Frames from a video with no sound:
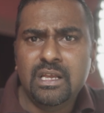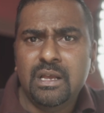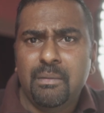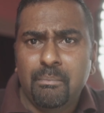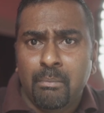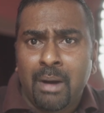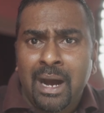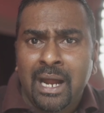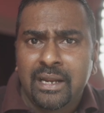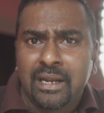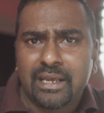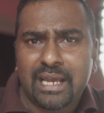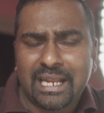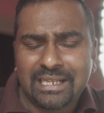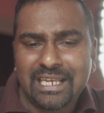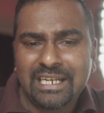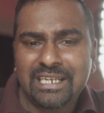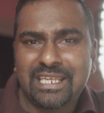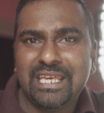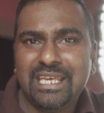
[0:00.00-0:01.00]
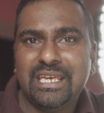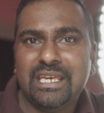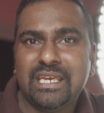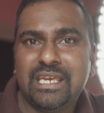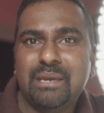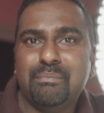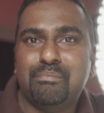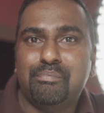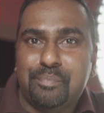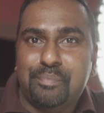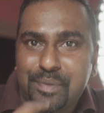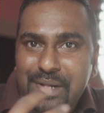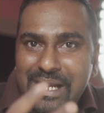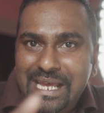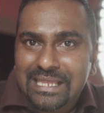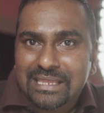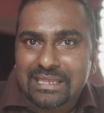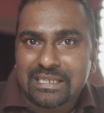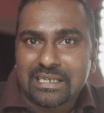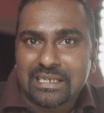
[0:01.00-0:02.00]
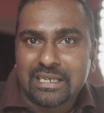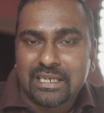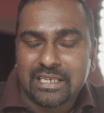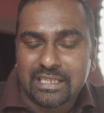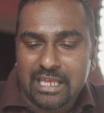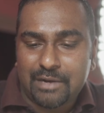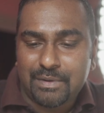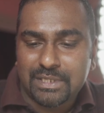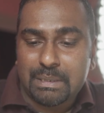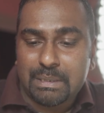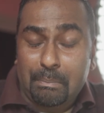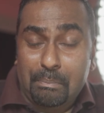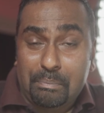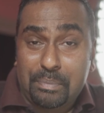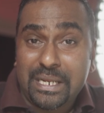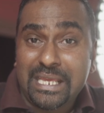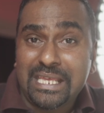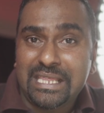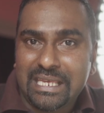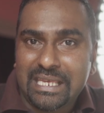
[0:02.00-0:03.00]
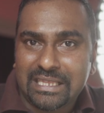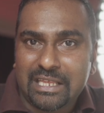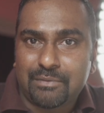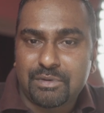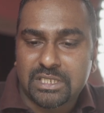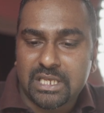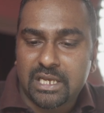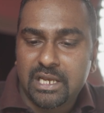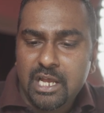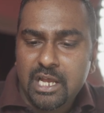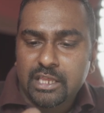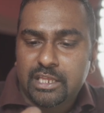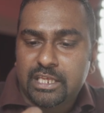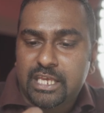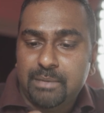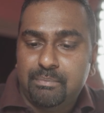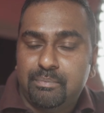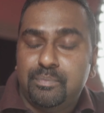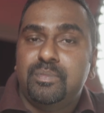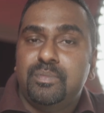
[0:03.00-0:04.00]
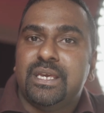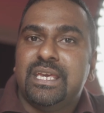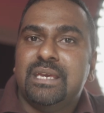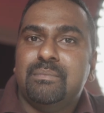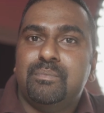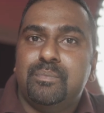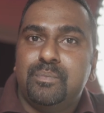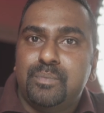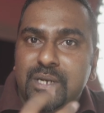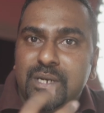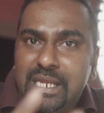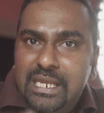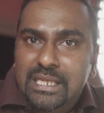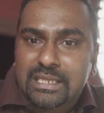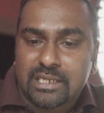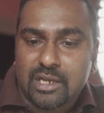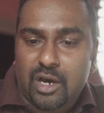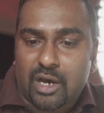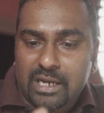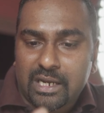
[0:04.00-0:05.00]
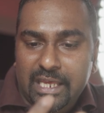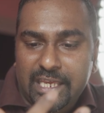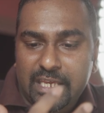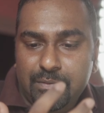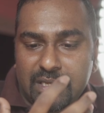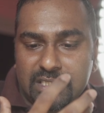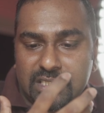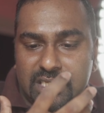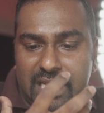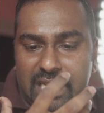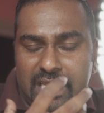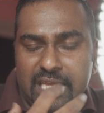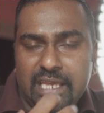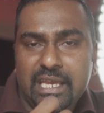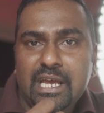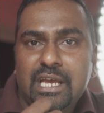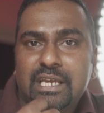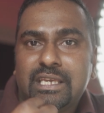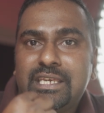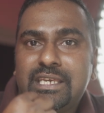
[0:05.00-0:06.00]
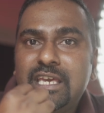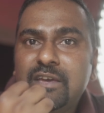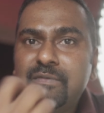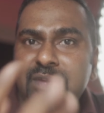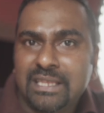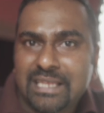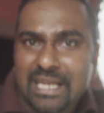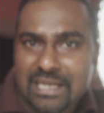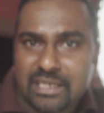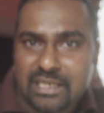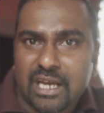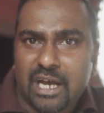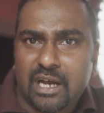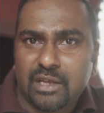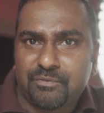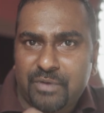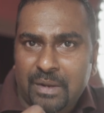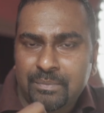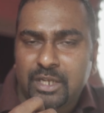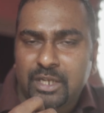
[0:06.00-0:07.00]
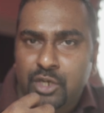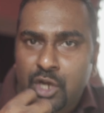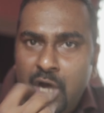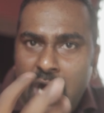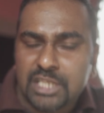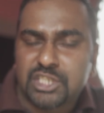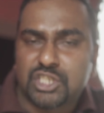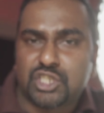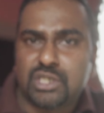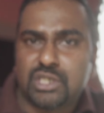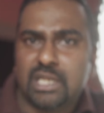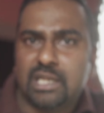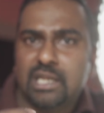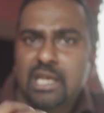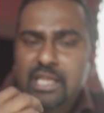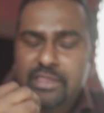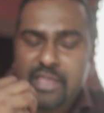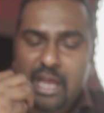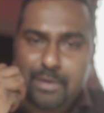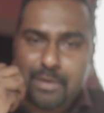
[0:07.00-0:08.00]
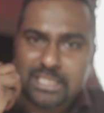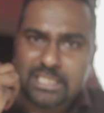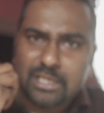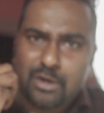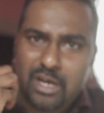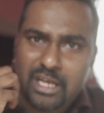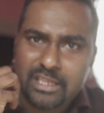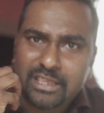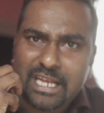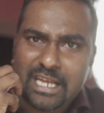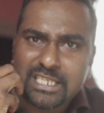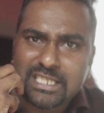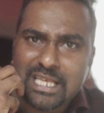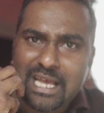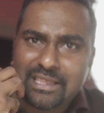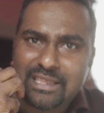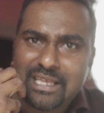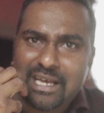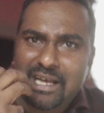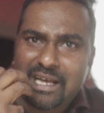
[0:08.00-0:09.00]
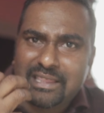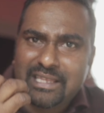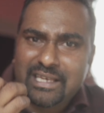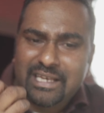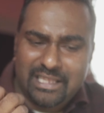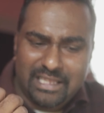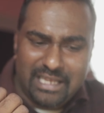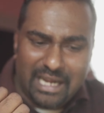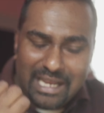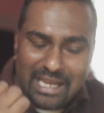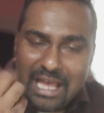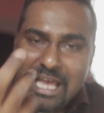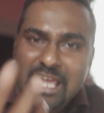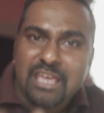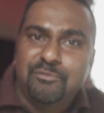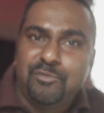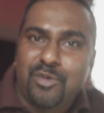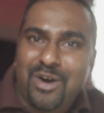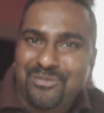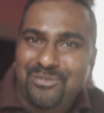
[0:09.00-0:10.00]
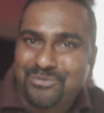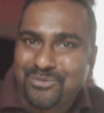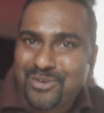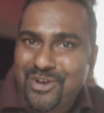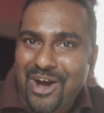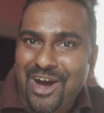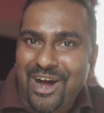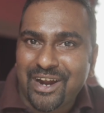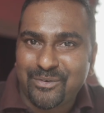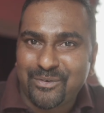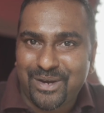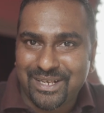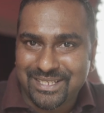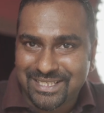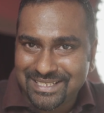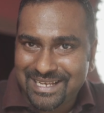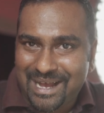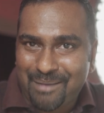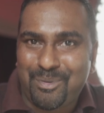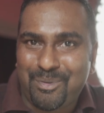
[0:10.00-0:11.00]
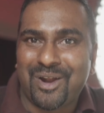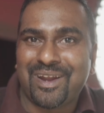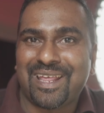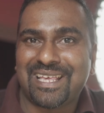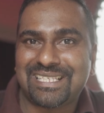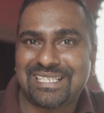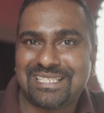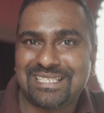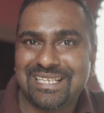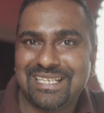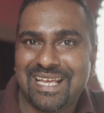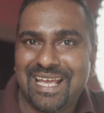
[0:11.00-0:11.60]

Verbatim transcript: mud, and then he he breathed. He, there was a breathing. There was a he he breathed, or like he was really giving that uh, from the nostril. There was a there is a the, the the life of God was upon us.